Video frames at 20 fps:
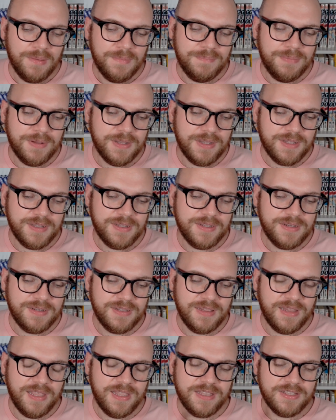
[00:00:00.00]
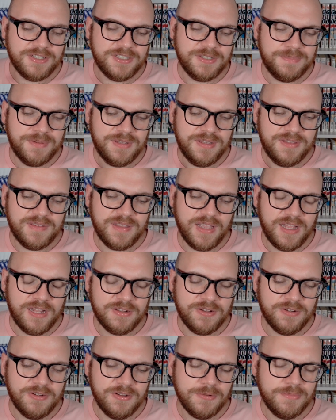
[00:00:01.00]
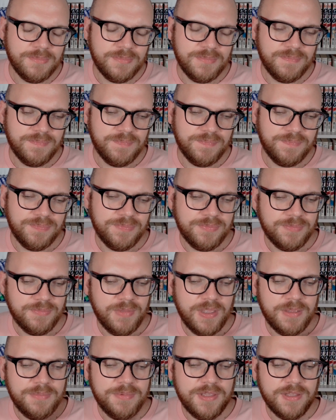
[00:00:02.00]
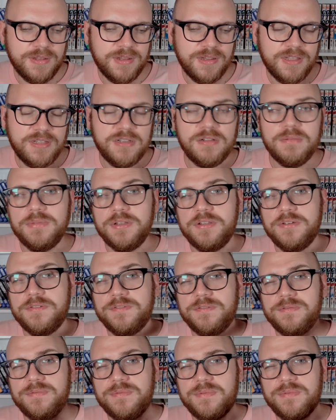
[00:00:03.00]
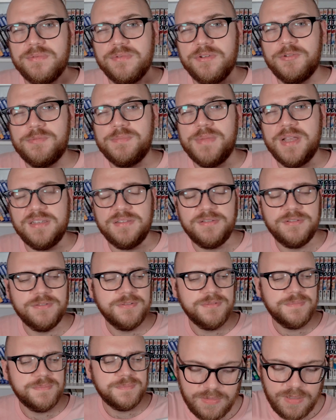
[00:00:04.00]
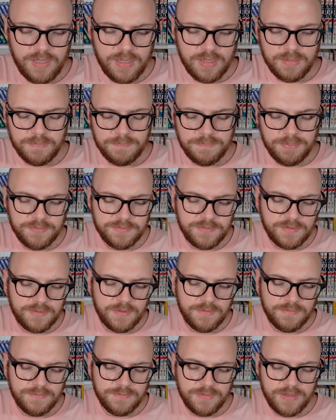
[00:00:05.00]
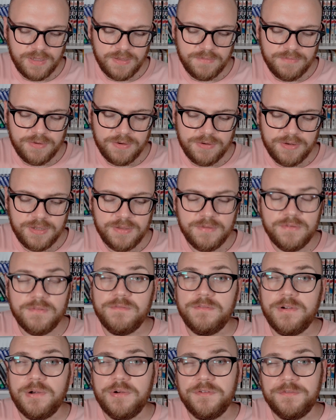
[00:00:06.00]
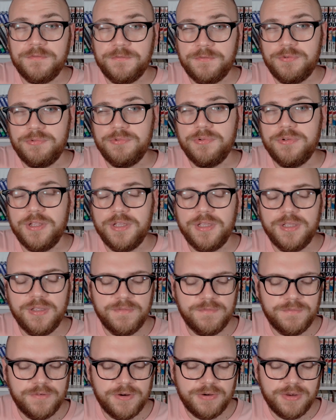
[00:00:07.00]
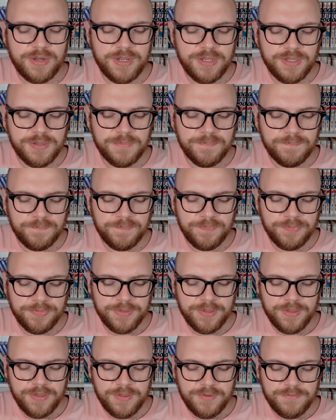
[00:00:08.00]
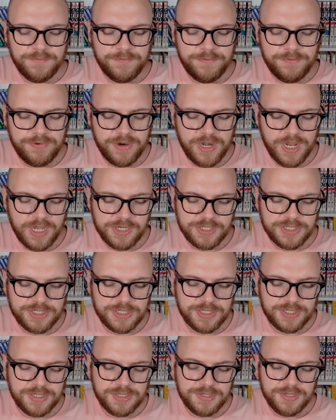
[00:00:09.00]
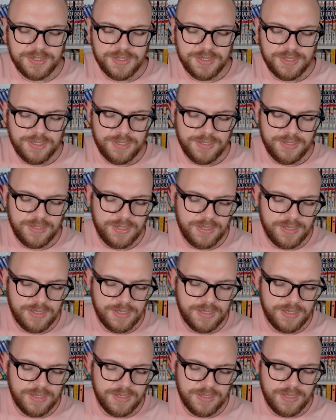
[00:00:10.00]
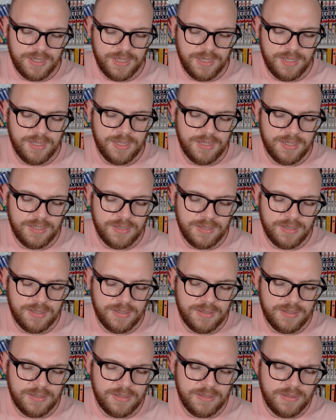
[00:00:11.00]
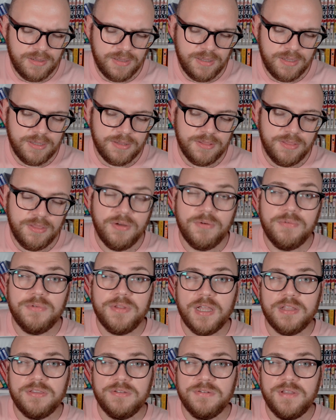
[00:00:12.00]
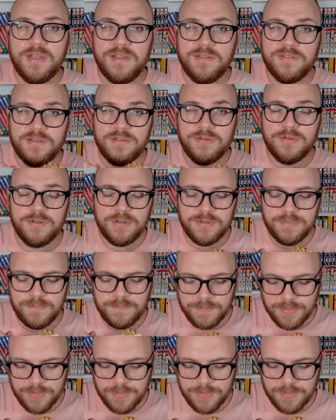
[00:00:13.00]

but like Japanese alcohol, maybe a little bit of Omesiu. Yeah, positive. Like very, very fruity, very fresh, and like no natto taste at all.